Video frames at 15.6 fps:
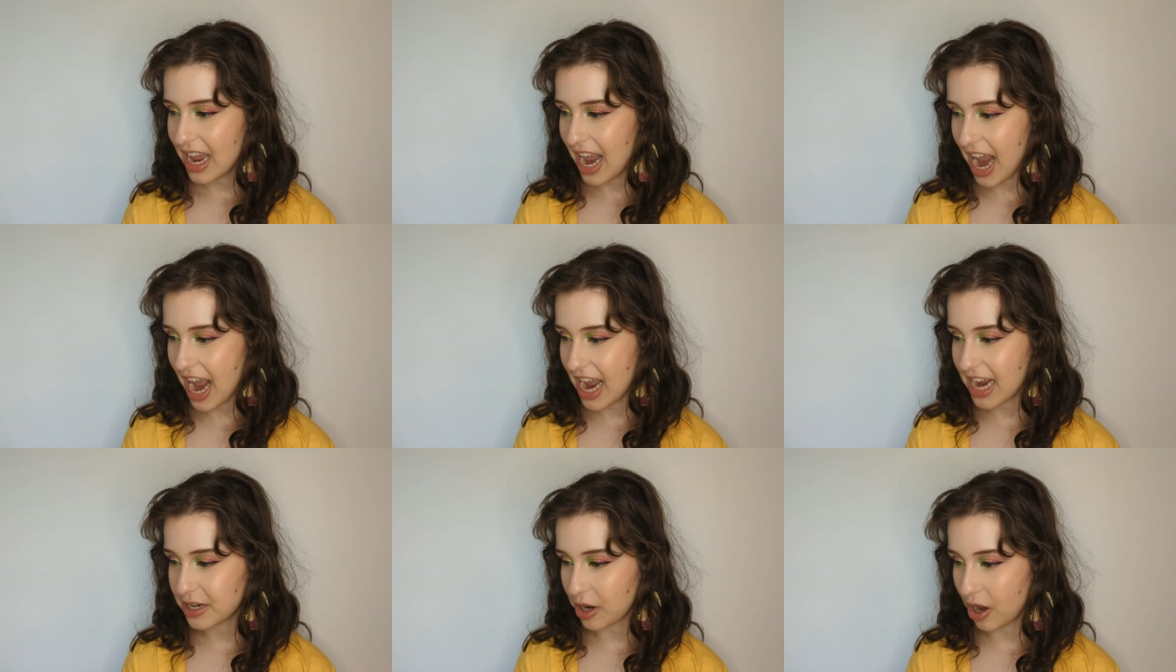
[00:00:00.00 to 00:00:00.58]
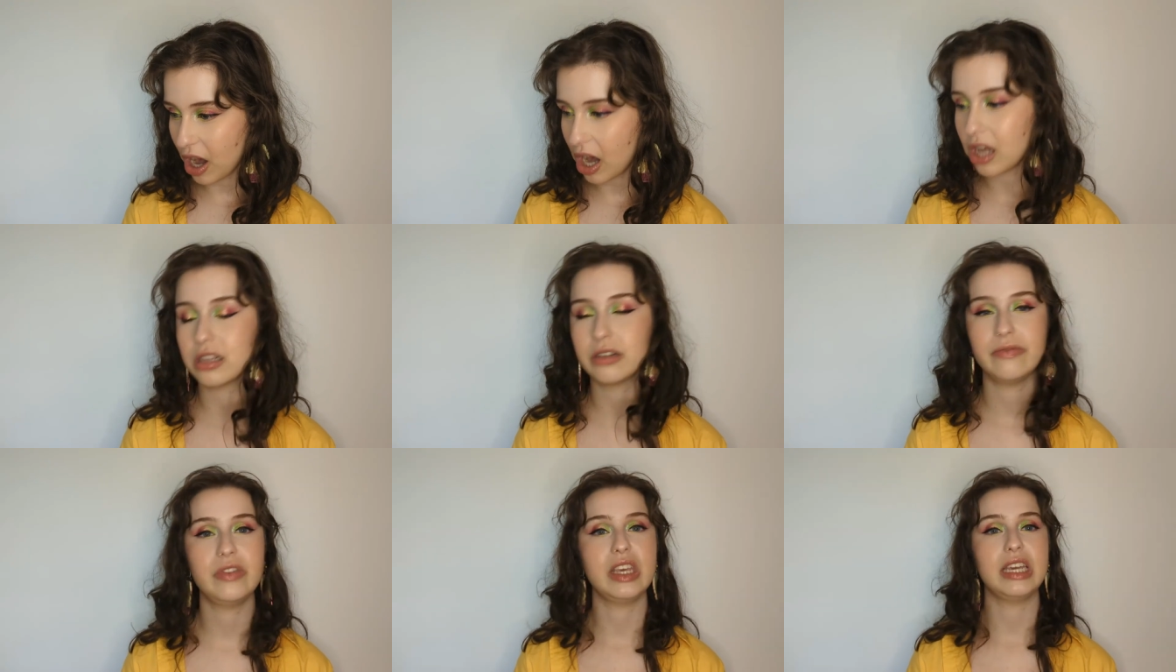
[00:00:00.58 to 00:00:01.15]
And
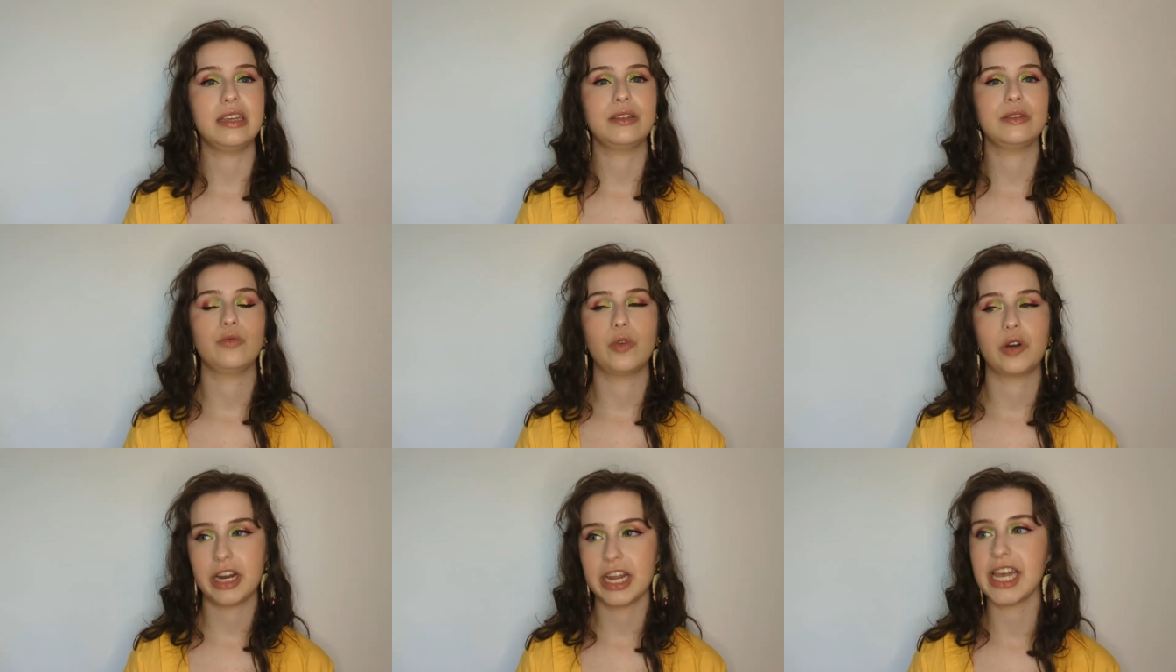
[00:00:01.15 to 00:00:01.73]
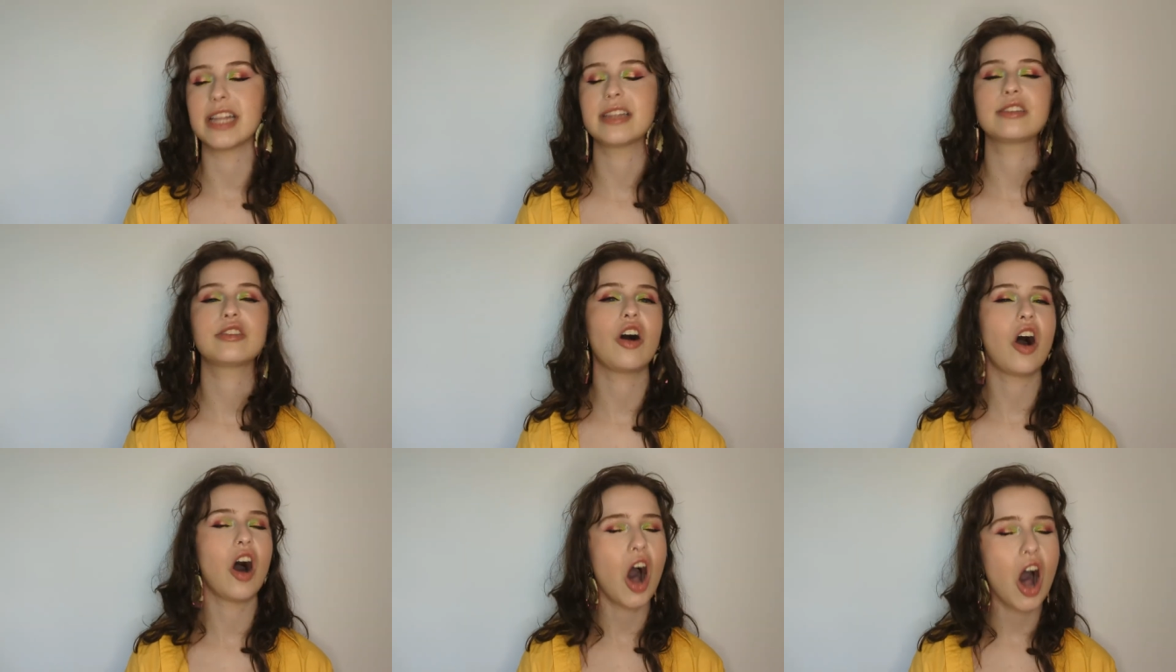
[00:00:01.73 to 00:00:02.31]
all of these were
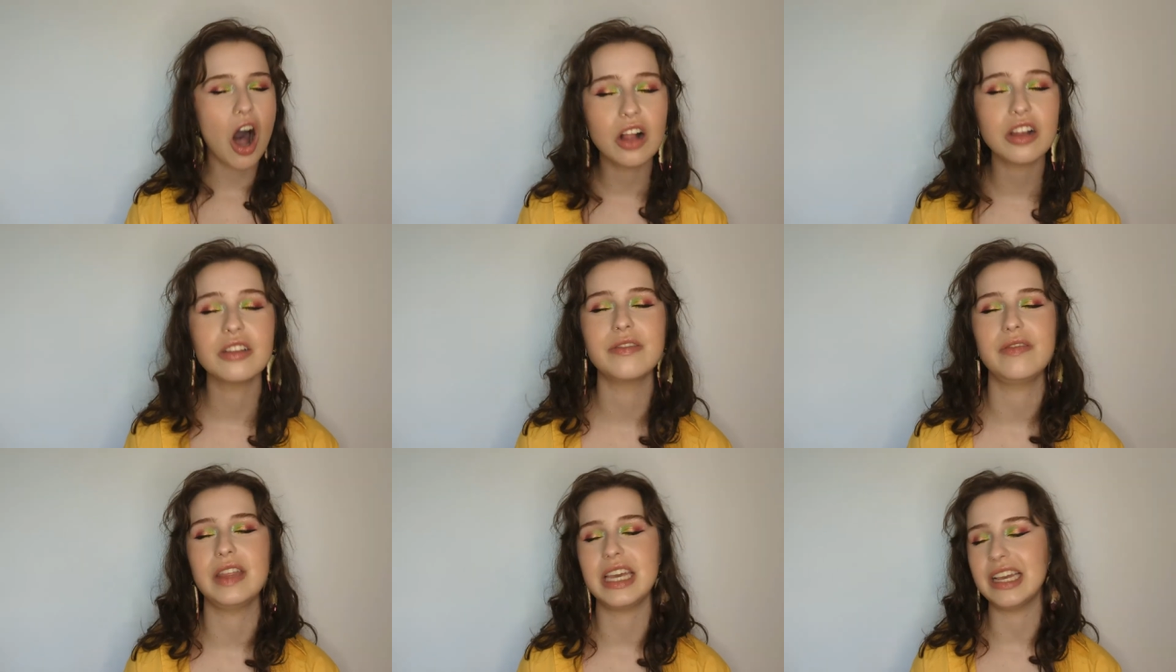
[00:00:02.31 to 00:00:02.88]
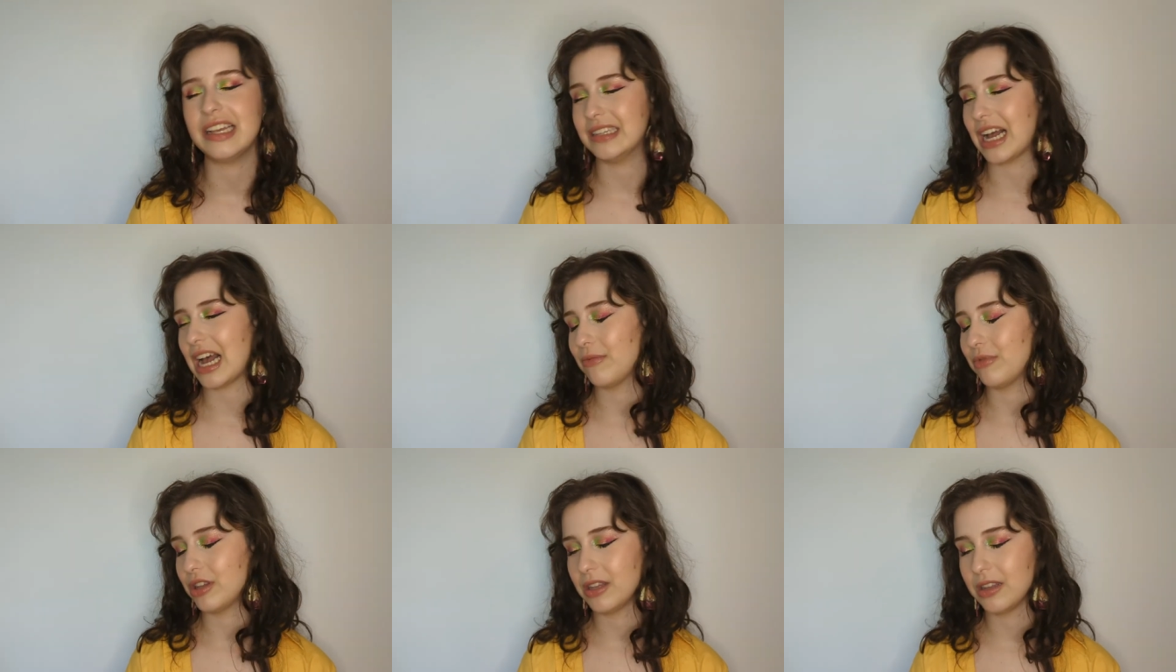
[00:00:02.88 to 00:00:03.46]
hits. All of these
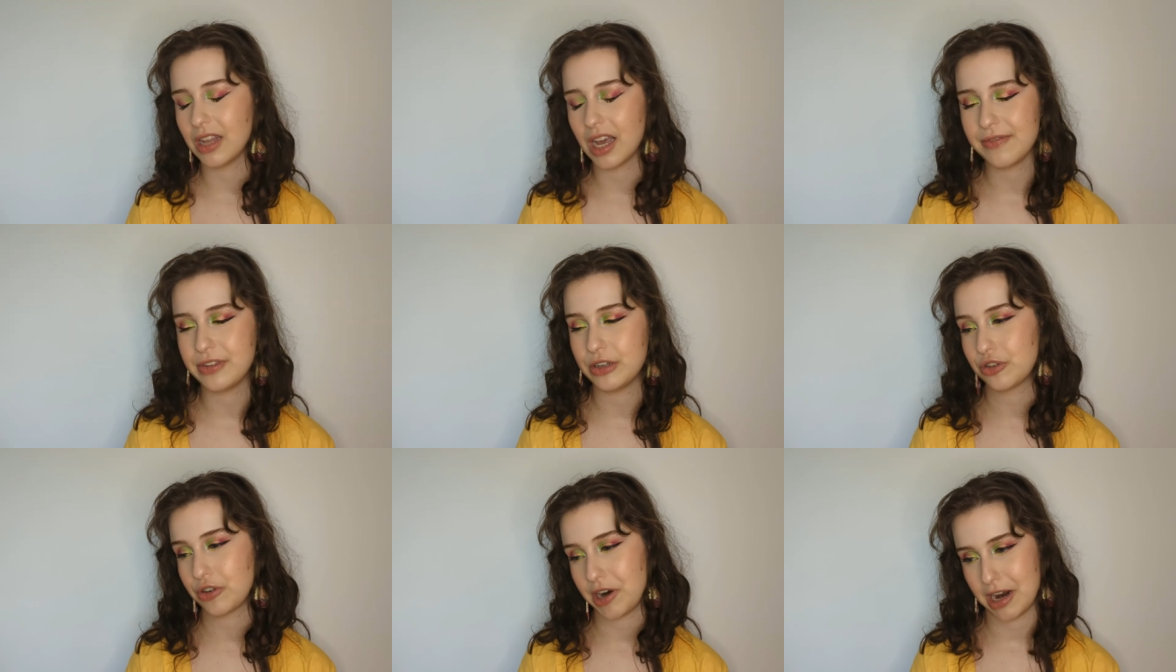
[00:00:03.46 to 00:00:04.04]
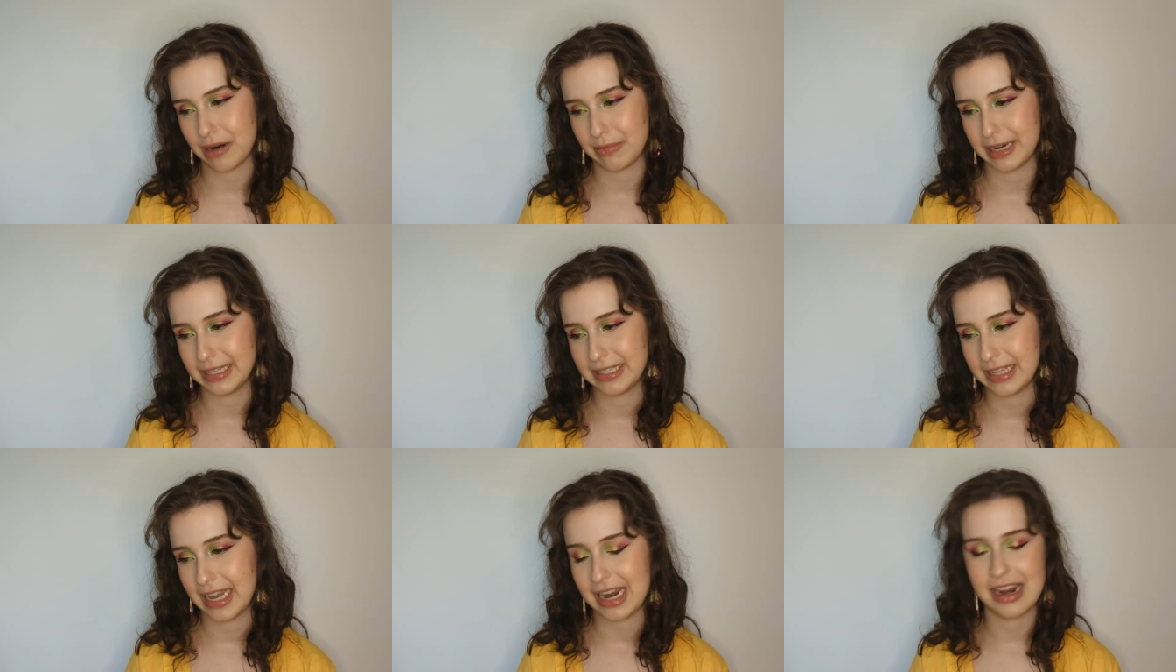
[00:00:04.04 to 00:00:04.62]
I would love to try on my
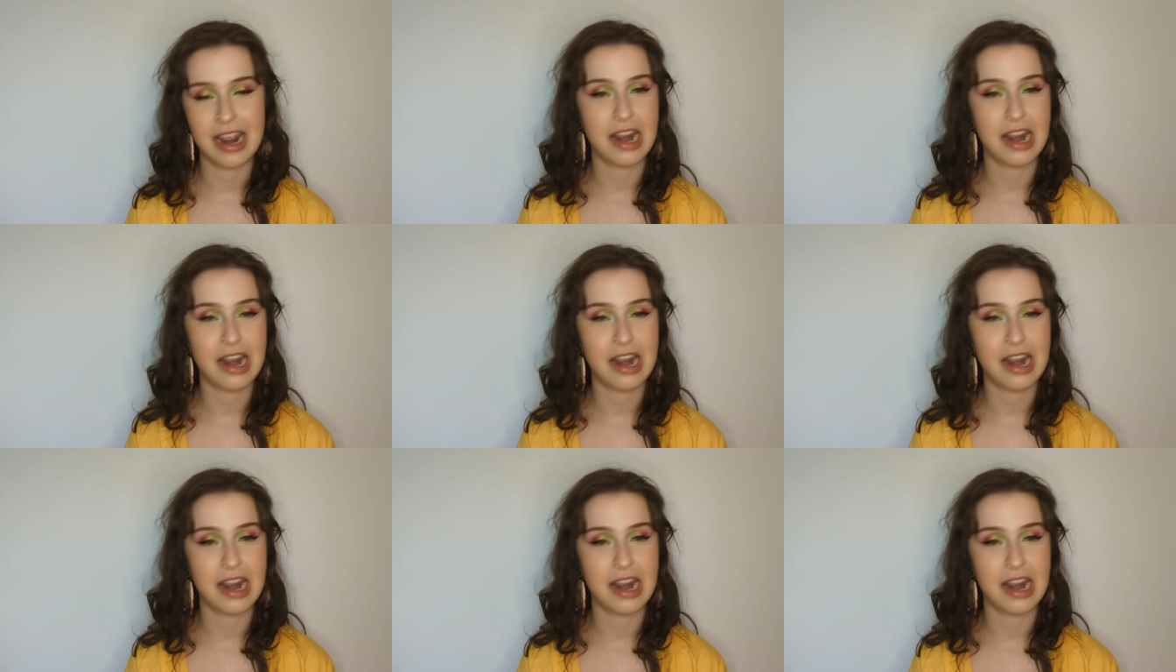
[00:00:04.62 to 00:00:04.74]
skin.